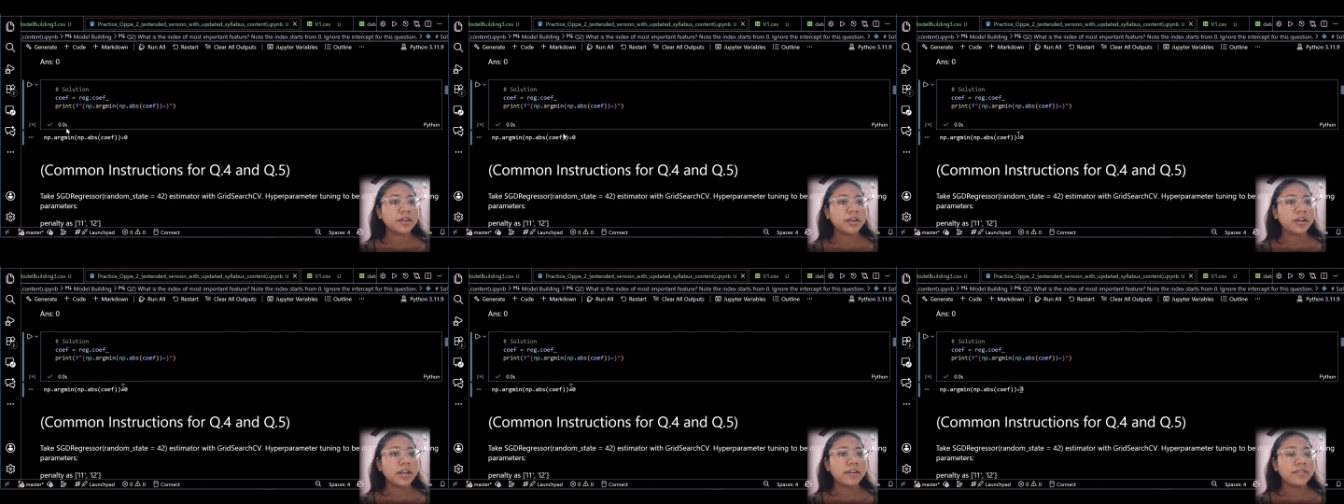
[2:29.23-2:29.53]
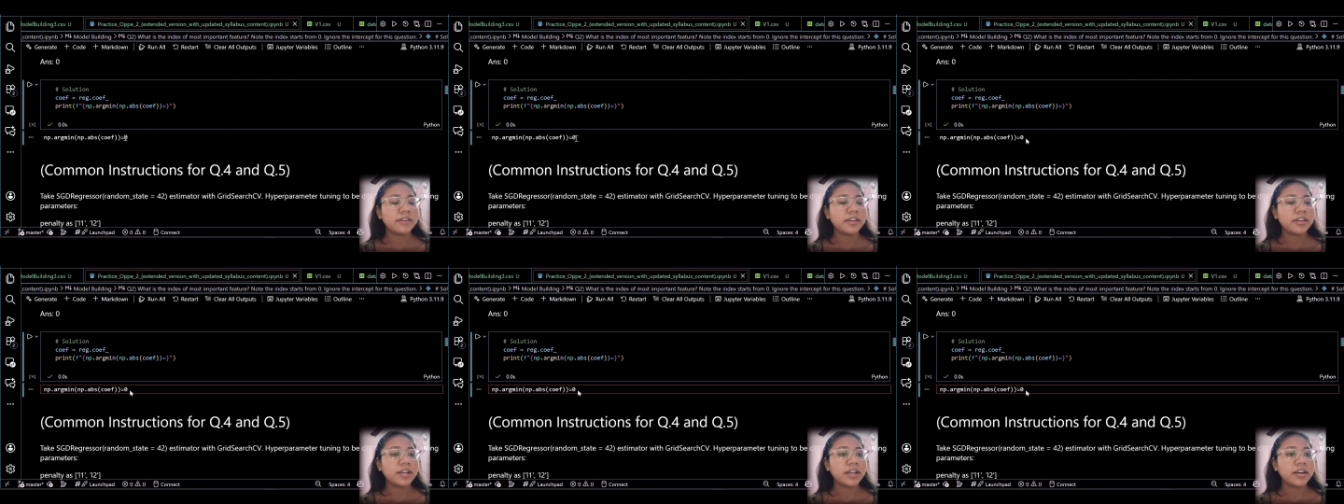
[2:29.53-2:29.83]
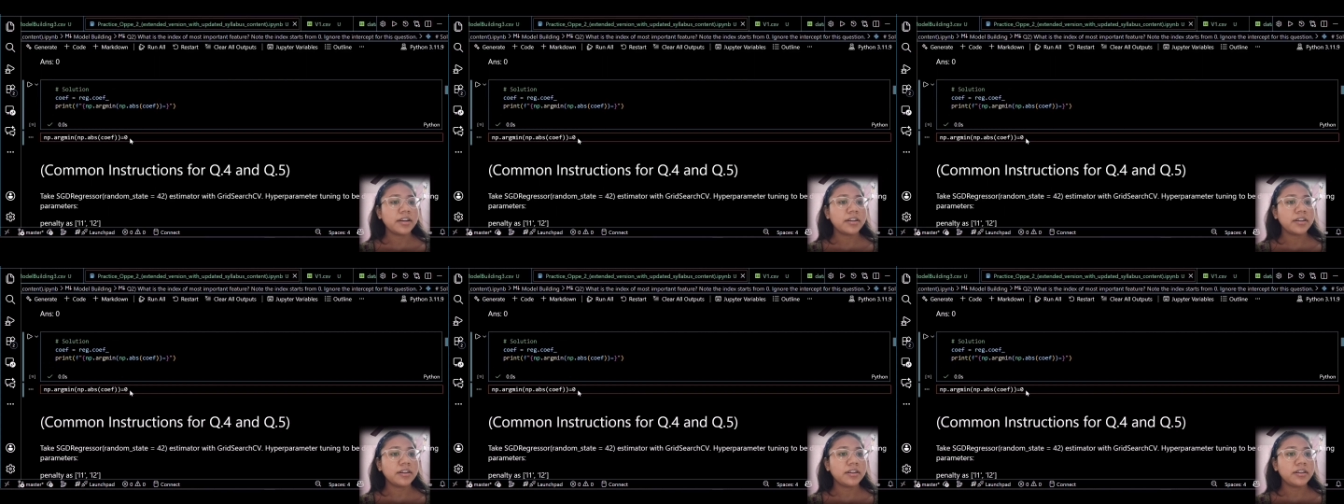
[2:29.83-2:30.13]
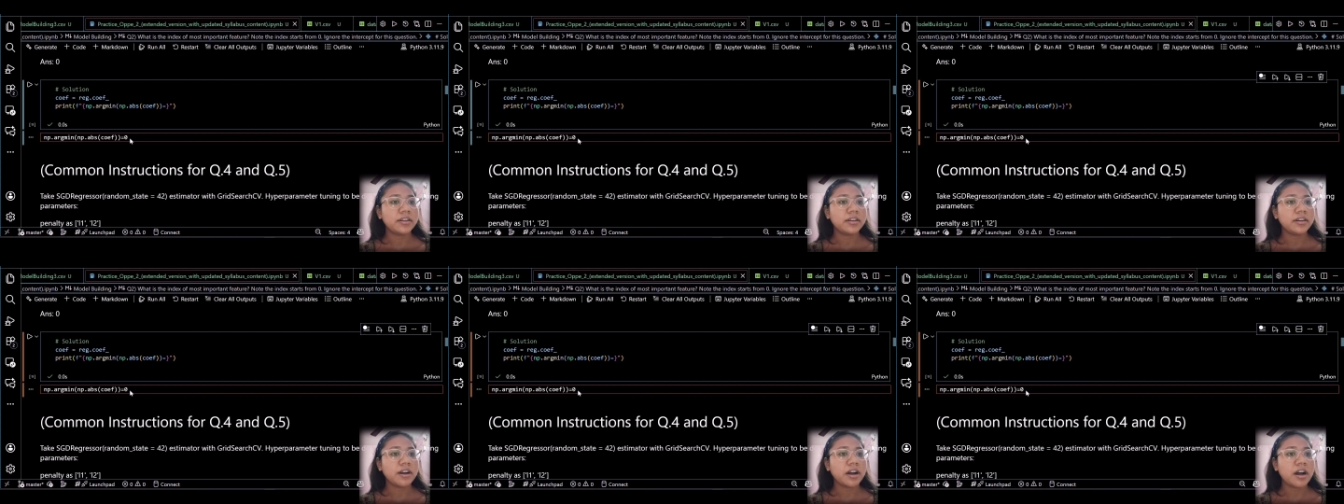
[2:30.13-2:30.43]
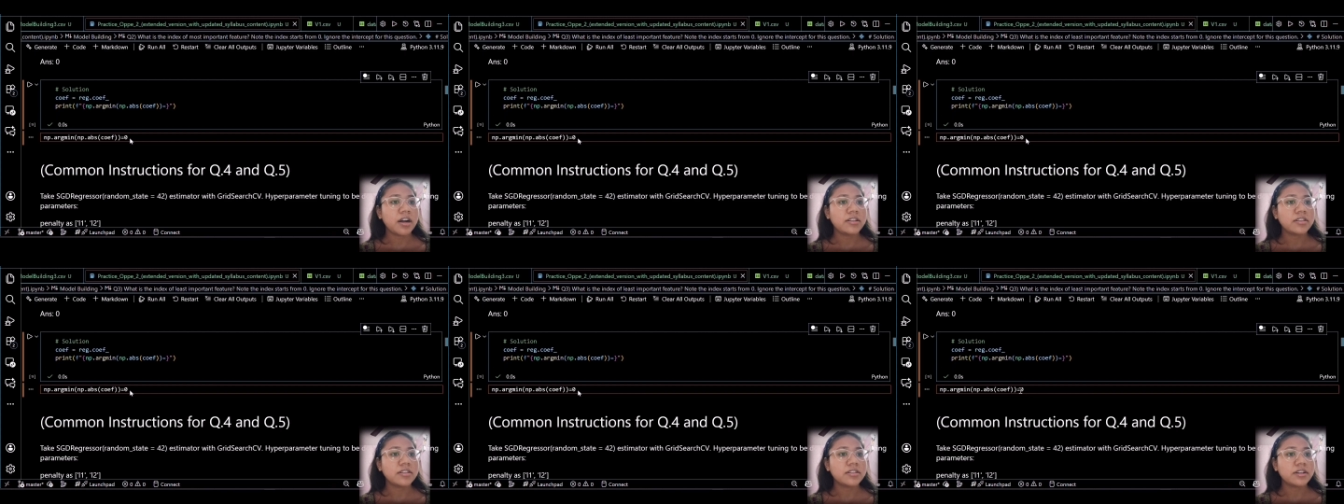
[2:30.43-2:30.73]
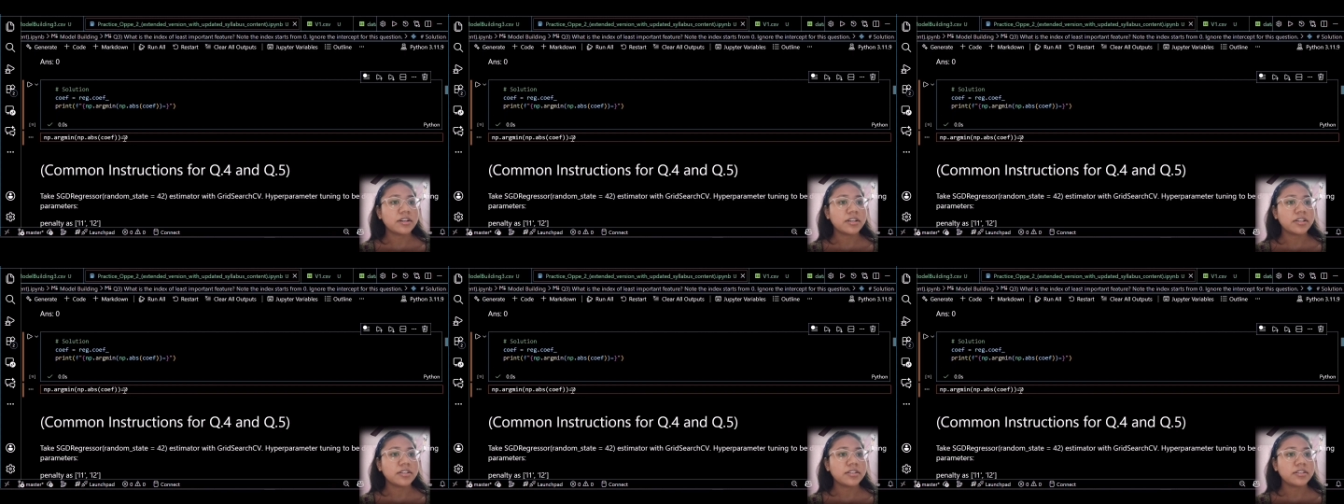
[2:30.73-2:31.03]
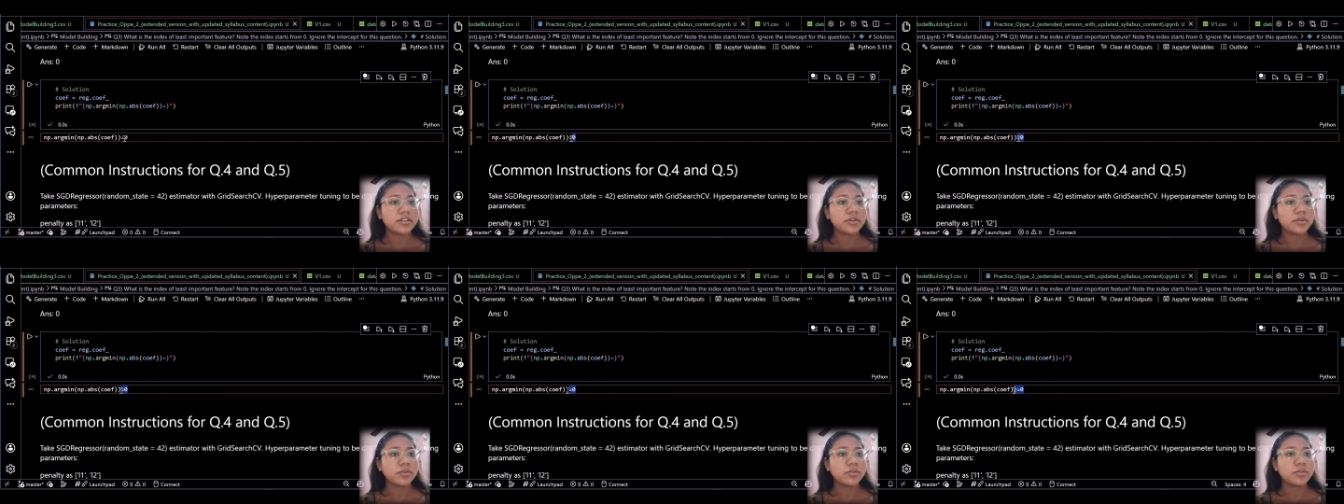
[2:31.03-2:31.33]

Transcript: and we get answer as 0.